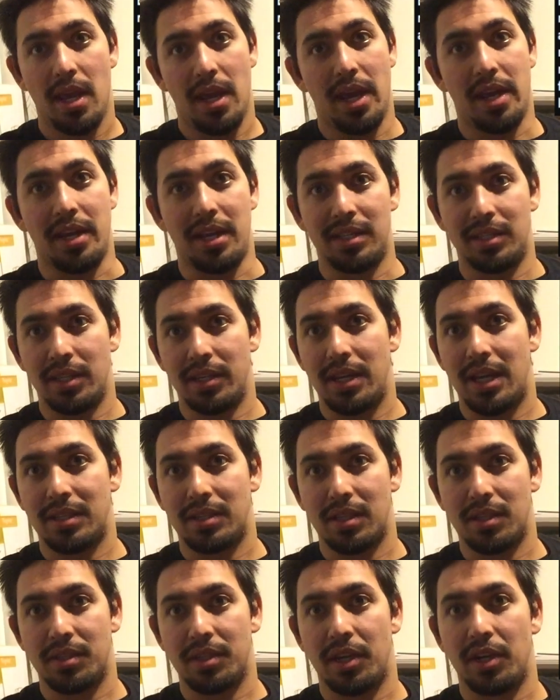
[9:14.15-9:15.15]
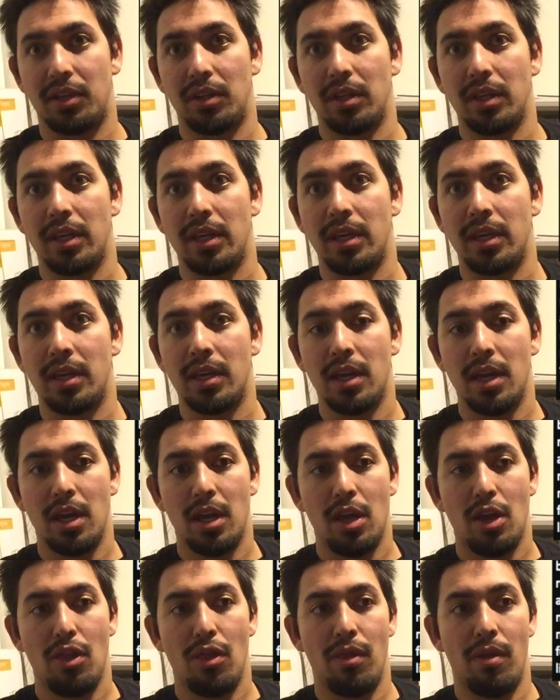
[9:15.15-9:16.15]
and isn't necessarily
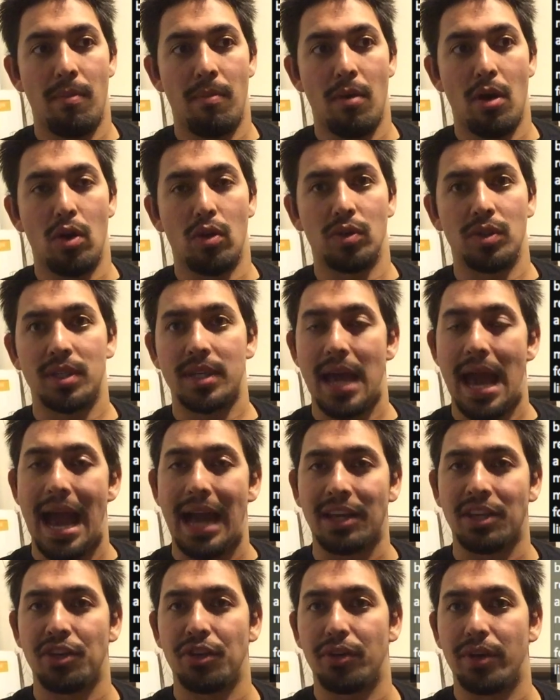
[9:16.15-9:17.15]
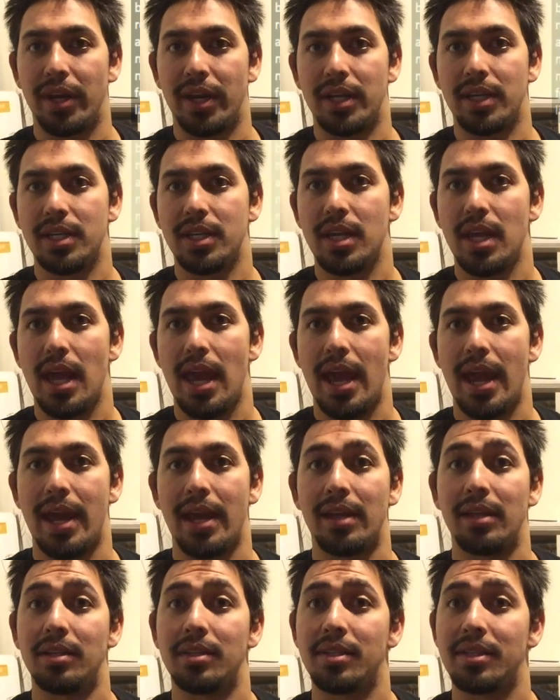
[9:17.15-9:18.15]
the most accurate
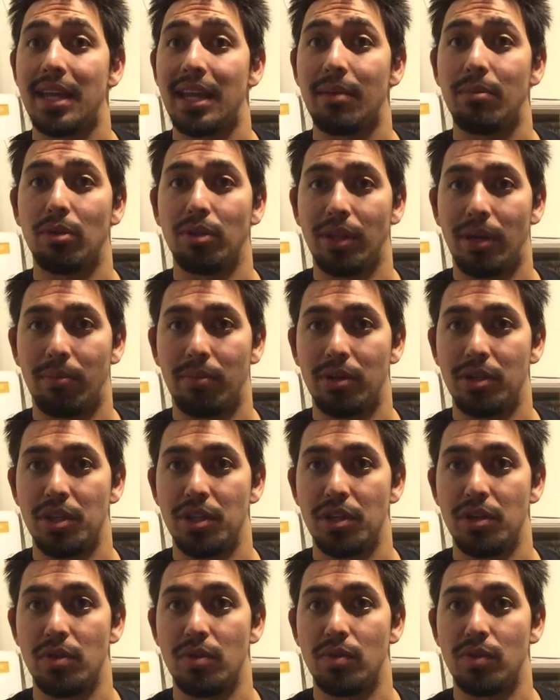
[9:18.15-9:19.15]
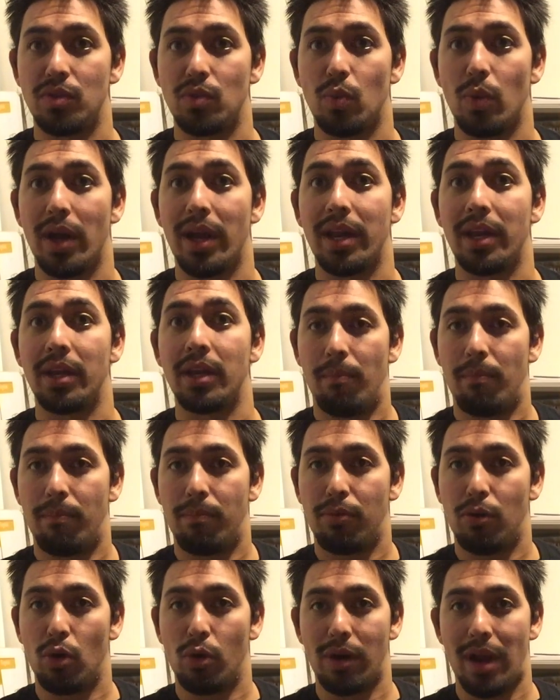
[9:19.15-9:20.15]
and stable number to use when
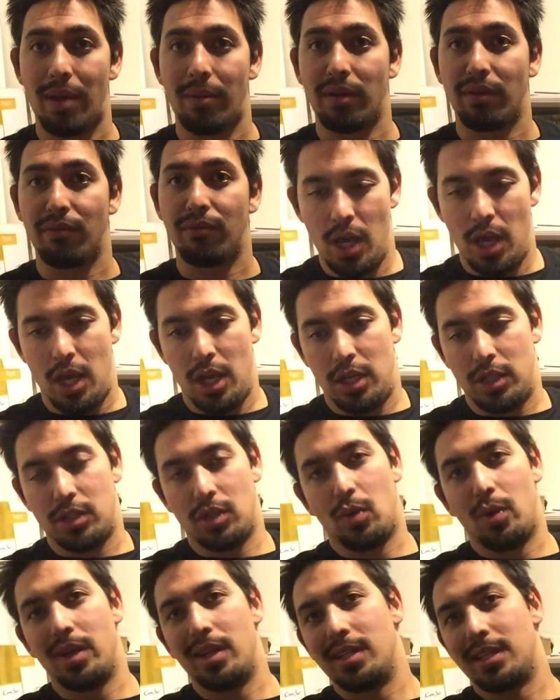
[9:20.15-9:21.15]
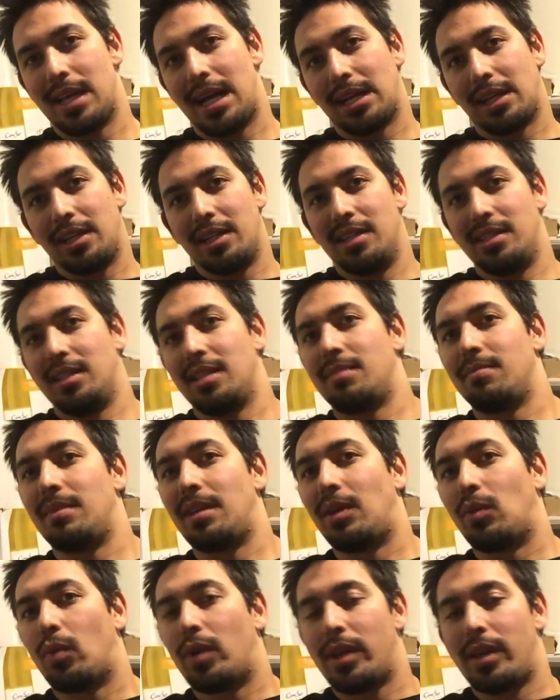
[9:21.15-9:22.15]
programming. So what exactly does this
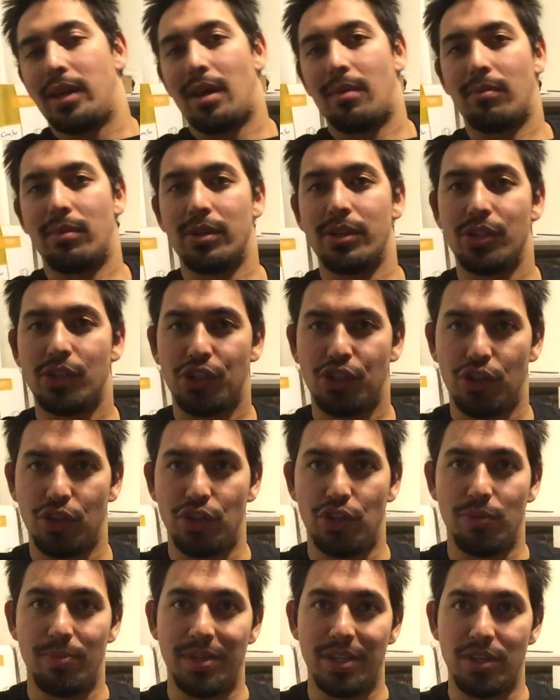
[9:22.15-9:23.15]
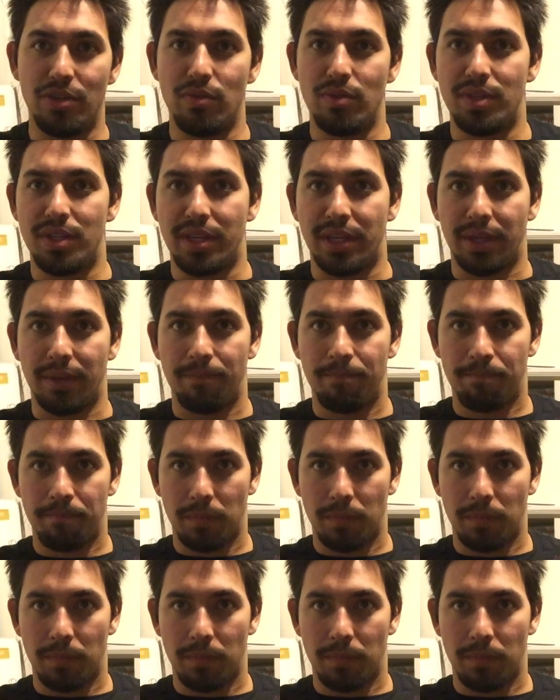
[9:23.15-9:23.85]
mean? What numbers should you be using